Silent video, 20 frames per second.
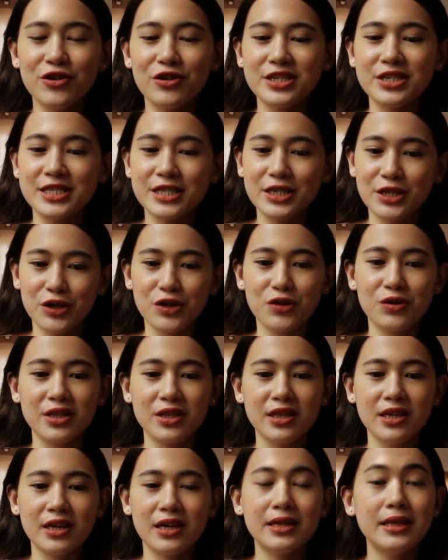your
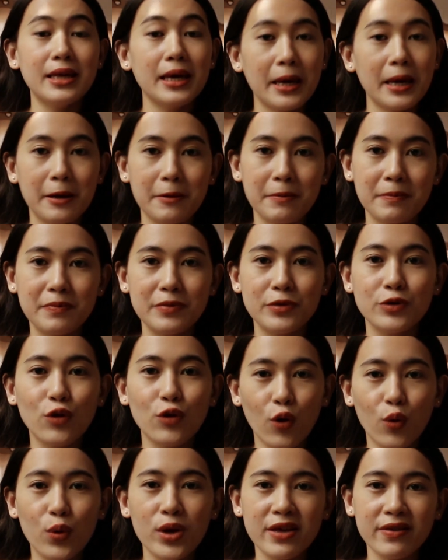security in Him,
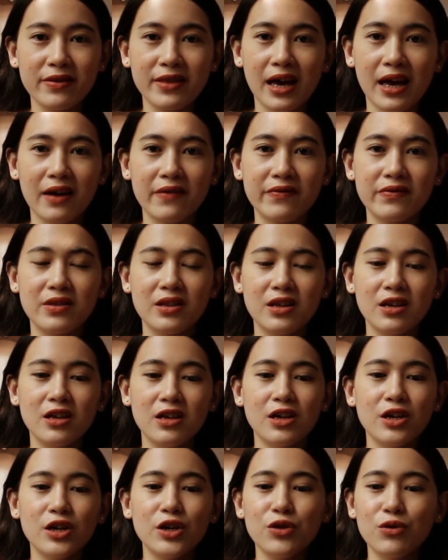knowing that
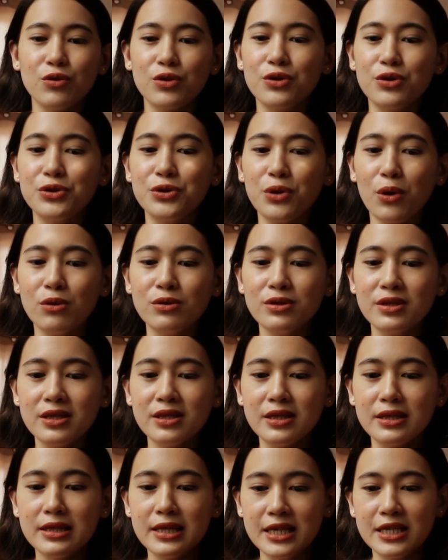you don't
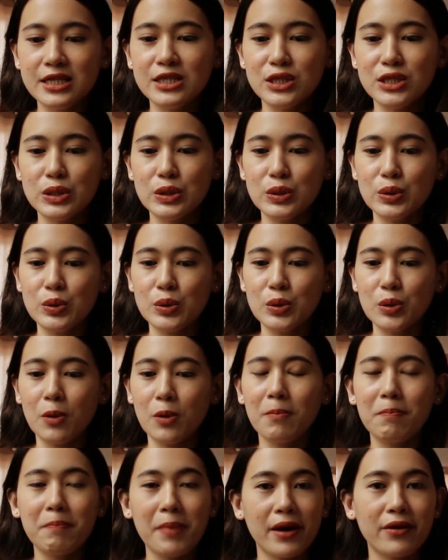need to
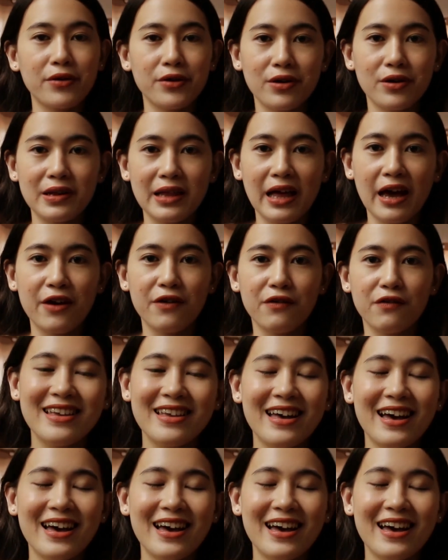compare your life.